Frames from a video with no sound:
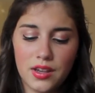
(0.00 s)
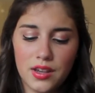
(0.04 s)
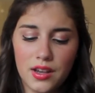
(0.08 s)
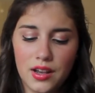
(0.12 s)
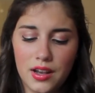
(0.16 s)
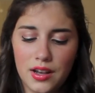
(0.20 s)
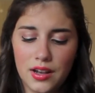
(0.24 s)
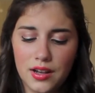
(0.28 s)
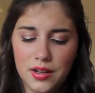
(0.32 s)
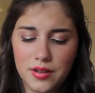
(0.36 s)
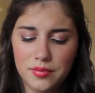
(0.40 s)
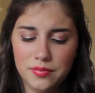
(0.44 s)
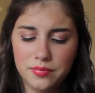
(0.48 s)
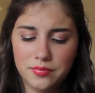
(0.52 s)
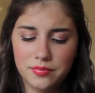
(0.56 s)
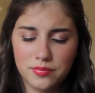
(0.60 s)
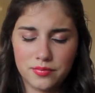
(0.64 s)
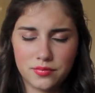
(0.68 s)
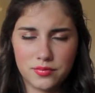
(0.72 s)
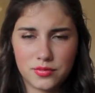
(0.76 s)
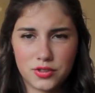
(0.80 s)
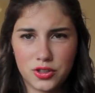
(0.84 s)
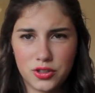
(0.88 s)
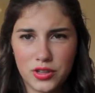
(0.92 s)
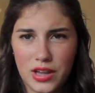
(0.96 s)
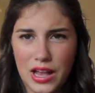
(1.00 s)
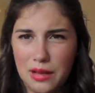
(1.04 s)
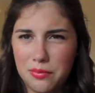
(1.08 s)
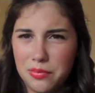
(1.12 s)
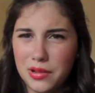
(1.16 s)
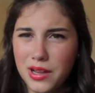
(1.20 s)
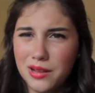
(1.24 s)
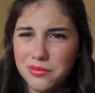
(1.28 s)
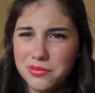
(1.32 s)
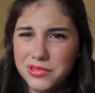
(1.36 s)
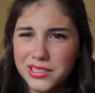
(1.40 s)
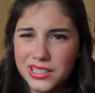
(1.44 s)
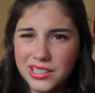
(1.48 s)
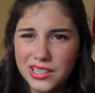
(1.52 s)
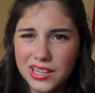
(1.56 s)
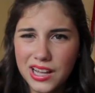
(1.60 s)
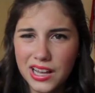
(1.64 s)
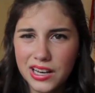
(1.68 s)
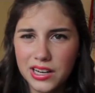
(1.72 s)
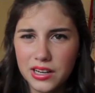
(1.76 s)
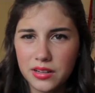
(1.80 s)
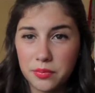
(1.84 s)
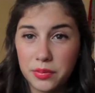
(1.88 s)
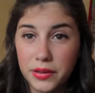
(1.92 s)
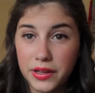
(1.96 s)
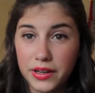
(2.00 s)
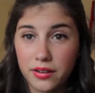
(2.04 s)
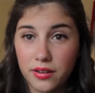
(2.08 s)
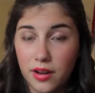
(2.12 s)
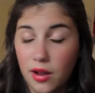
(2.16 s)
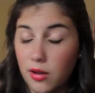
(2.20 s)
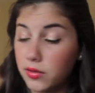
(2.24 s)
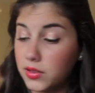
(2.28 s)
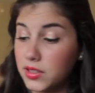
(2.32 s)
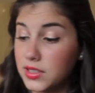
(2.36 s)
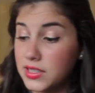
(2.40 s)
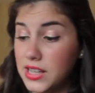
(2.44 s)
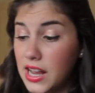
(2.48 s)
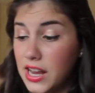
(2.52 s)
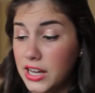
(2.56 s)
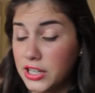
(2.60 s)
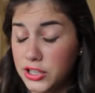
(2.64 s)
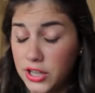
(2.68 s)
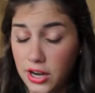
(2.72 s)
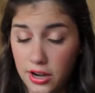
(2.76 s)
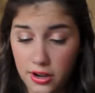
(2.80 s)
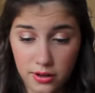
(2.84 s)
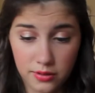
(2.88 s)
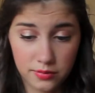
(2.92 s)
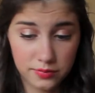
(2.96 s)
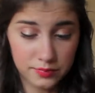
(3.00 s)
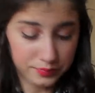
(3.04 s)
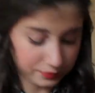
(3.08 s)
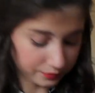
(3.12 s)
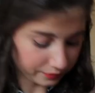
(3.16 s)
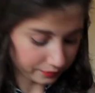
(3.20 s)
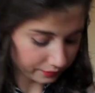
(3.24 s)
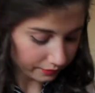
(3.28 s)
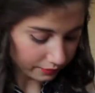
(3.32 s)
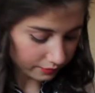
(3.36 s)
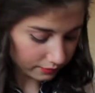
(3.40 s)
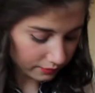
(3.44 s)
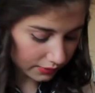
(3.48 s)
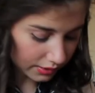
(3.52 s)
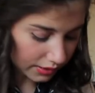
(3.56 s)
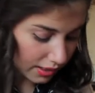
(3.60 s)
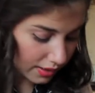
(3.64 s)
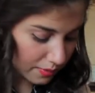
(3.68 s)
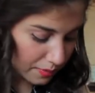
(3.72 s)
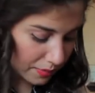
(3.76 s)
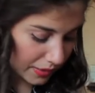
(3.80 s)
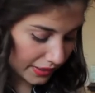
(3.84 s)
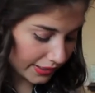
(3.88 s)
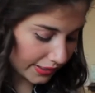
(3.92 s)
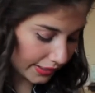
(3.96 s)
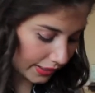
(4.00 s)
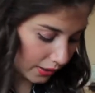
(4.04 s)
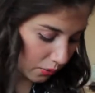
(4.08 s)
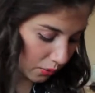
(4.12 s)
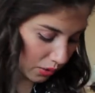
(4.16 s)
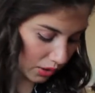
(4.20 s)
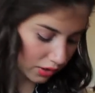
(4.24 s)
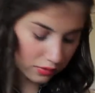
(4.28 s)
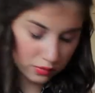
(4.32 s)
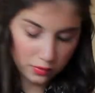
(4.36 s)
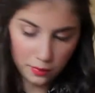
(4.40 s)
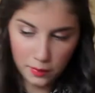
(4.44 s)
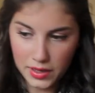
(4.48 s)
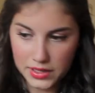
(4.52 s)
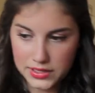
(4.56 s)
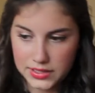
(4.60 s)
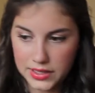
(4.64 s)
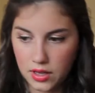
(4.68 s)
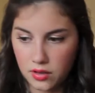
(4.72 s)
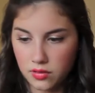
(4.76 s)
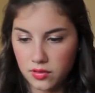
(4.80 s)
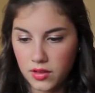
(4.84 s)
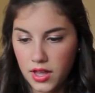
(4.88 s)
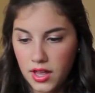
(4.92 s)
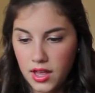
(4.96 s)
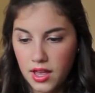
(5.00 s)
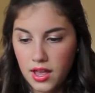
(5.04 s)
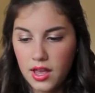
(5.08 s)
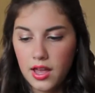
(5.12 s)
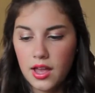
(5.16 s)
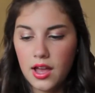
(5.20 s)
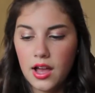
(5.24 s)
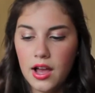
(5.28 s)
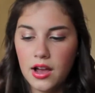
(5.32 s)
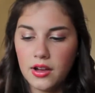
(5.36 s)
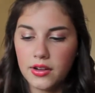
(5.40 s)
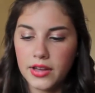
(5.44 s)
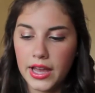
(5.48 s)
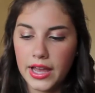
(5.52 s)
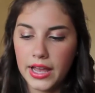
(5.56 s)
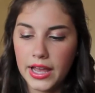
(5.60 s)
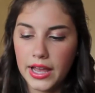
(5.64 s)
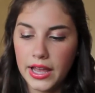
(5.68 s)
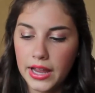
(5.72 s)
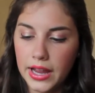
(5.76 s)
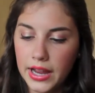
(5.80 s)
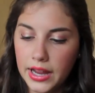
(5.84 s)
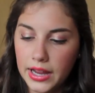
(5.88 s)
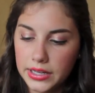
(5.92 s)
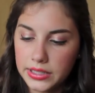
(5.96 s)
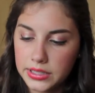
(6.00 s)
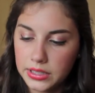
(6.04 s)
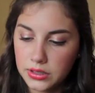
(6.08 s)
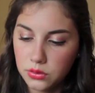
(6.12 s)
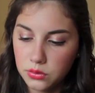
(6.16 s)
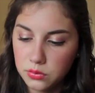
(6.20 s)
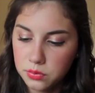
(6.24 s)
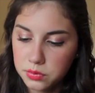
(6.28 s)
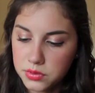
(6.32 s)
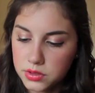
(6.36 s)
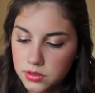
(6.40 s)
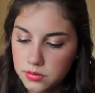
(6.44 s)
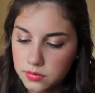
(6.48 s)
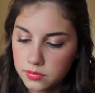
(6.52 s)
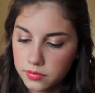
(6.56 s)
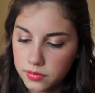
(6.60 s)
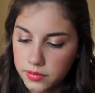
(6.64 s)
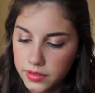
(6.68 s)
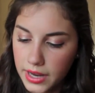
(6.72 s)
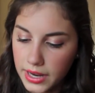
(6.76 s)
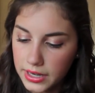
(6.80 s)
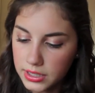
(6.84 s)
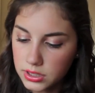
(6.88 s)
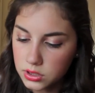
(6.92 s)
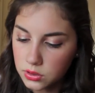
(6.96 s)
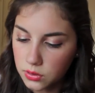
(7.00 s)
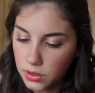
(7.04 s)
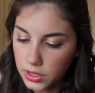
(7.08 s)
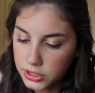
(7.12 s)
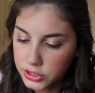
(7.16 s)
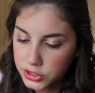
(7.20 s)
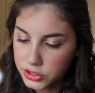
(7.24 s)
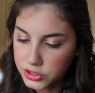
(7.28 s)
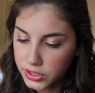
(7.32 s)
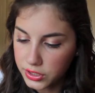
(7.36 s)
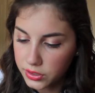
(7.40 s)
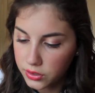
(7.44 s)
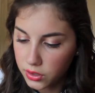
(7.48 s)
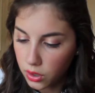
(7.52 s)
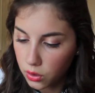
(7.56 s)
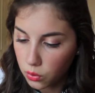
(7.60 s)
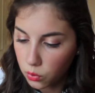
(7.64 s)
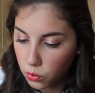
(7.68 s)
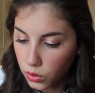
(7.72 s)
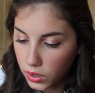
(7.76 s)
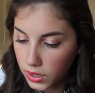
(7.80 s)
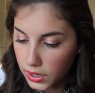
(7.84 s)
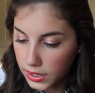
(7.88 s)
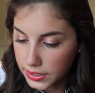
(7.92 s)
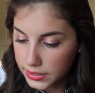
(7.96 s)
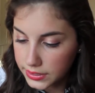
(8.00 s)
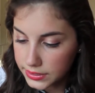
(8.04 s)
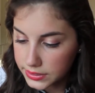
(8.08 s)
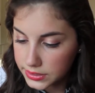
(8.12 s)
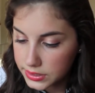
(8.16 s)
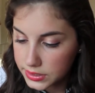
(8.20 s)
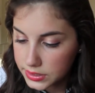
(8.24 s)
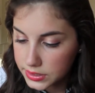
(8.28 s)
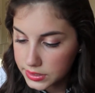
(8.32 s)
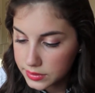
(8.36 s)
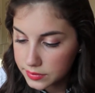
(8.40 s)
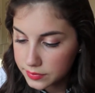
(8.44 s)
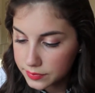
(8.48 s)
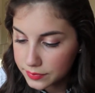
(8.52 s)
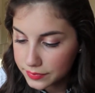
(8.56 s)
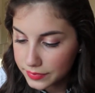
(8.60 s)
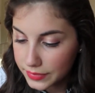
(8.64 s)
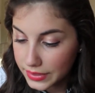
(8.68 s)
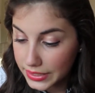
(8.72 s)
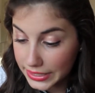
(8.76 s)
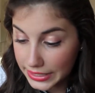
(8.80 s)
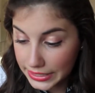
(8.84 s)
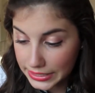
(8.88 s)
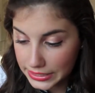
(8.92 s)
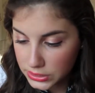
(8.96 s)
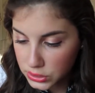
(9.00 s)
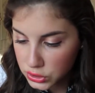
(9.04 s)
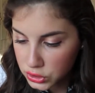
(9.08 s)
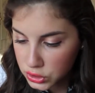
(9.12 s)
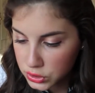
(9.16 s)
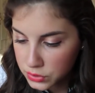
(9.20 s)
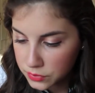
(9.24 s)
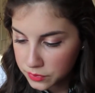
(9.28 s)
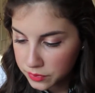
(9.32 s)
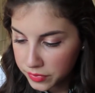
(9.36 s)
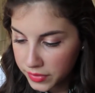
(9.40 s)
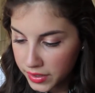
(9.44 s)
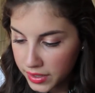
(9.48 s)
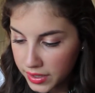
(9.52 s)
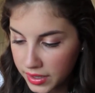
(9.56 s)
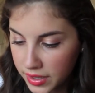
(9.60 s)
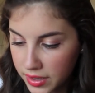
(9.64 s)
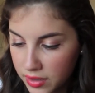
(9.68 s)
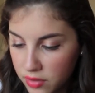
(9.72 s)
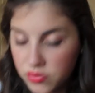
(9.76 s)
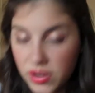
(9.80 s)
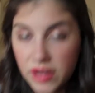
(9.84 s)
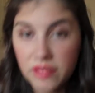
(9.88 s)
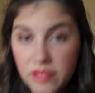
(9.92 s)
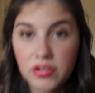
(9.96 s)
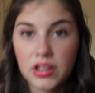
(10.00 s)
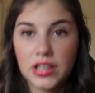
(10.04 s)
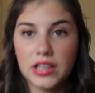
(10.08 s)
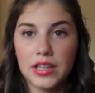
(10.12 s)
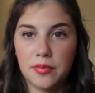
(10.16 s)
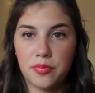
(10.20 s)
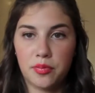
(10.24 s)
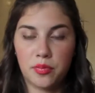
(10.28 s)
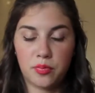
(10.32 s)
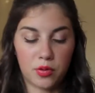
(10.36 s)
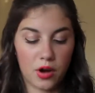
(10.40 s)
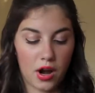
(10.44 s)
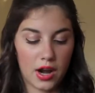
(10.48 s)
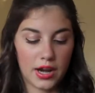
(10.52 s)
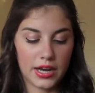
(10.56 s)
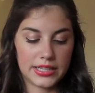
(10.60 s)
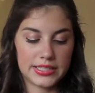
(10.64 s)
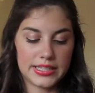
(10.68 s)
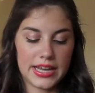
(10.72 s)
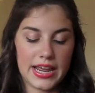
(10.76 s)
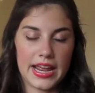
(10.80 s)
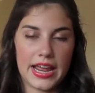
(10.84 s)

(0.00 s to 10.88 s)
Um, so yeah, but I'm still kind of playing around with this eyeshadow, making it work for myself. Okay, and oops, next question was, is favorite lip product.